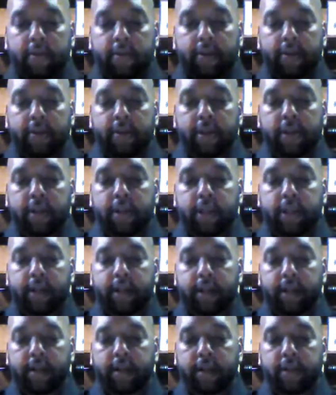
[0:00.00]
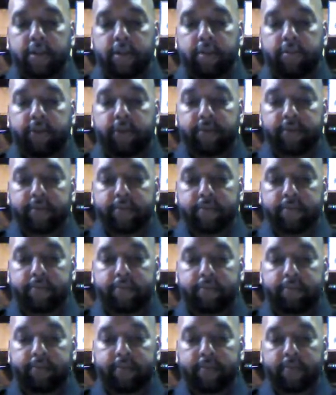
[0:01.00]
Shichisha Kishomo.
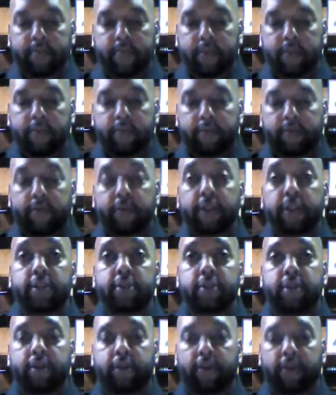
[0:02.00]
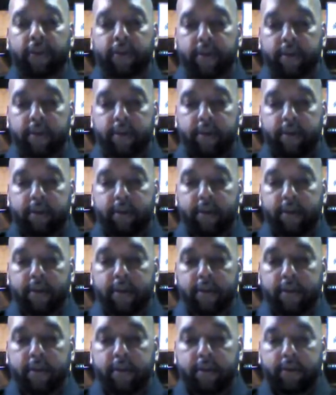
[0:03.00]
For this oath,
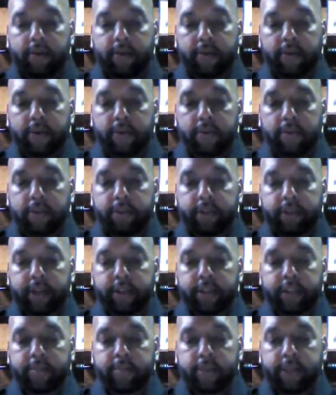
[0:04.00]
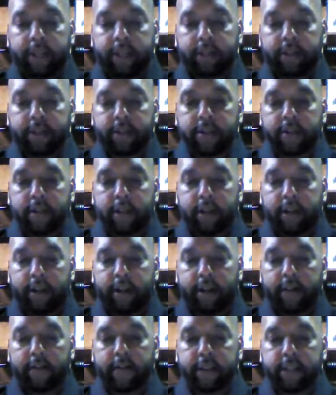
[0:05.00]
which under the protection
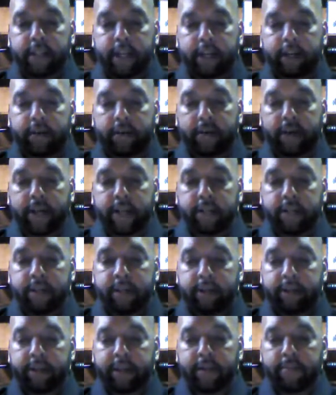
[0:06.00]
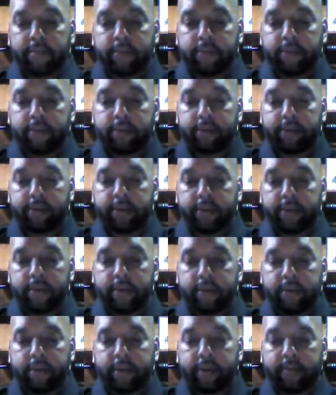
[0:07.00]
of the Daigogan Temple,
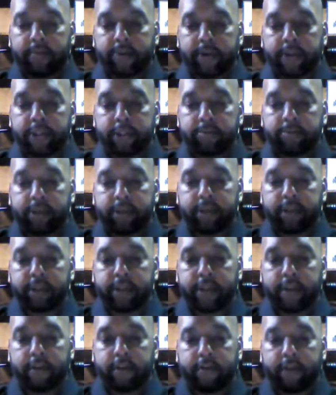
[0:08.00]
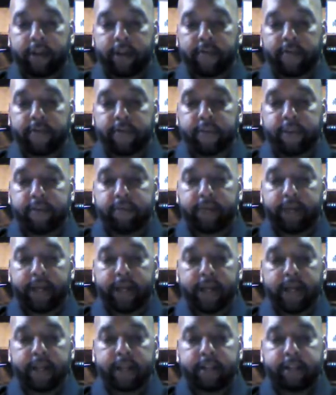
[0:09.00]
known the punishment shall come from
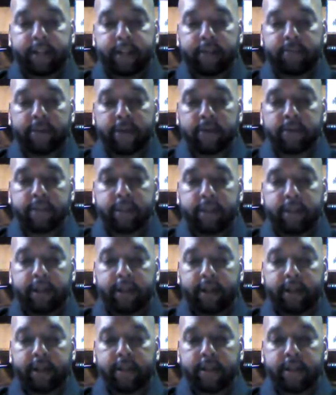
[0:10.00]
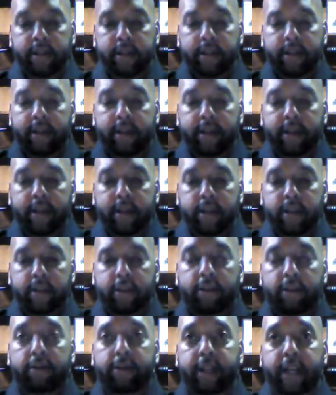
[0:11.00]
Sanbon in
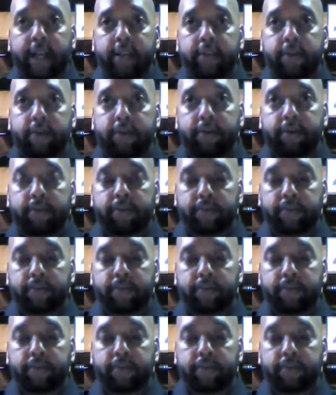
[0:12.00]
Godaido.